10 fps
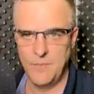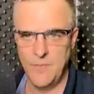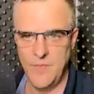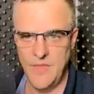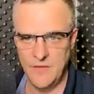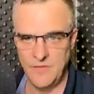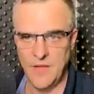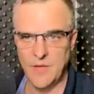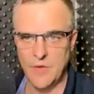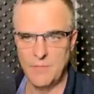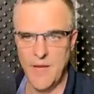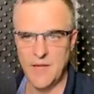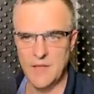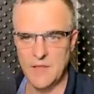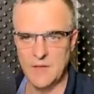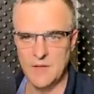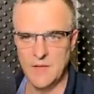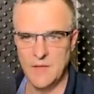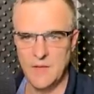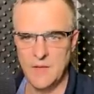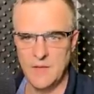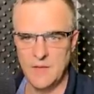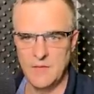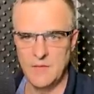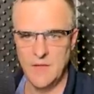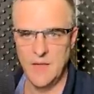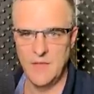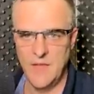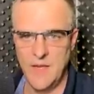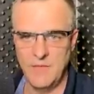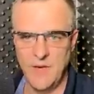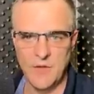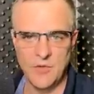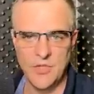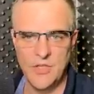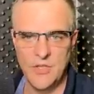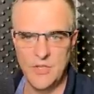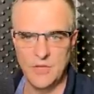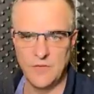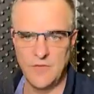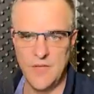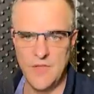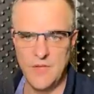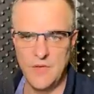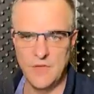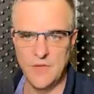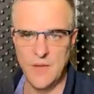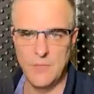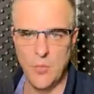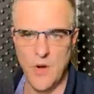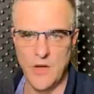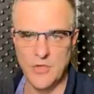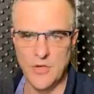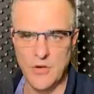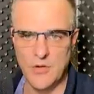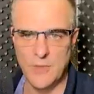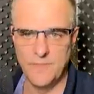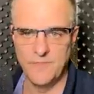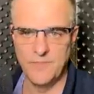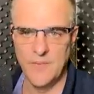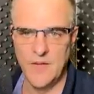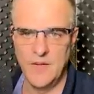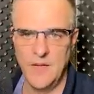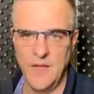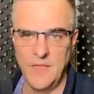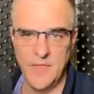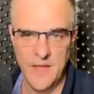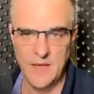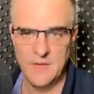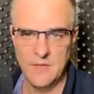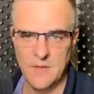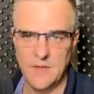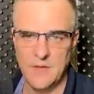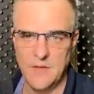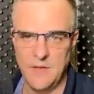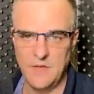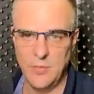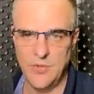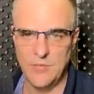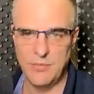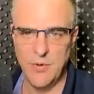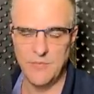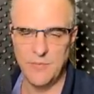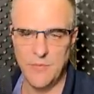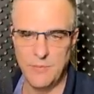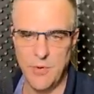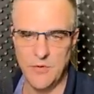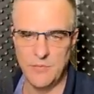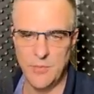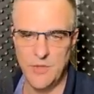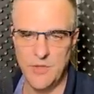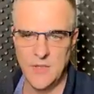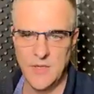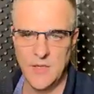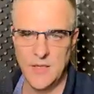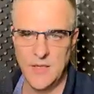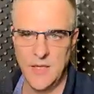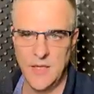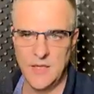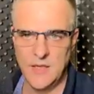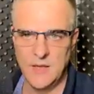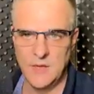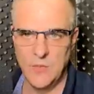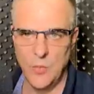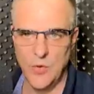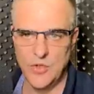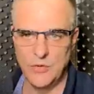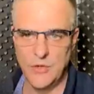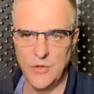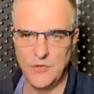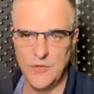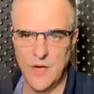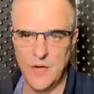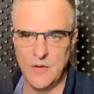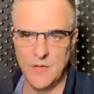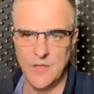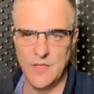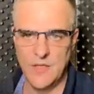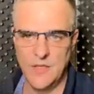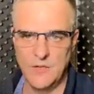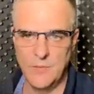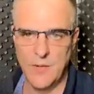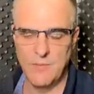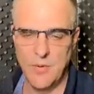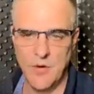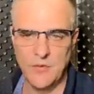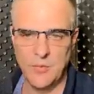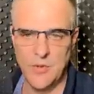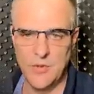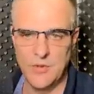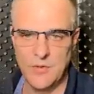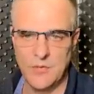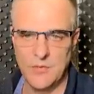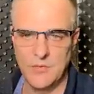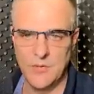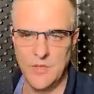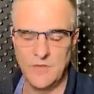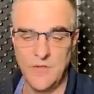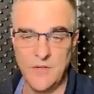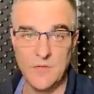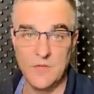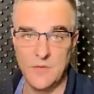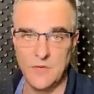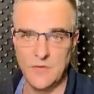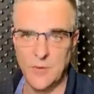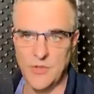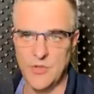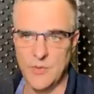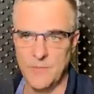There it's echoed back. And then if I continue, you'll see the username Wireshark. And then the switch prompts for the password. And what you'll notice now is my password is sent to the switch.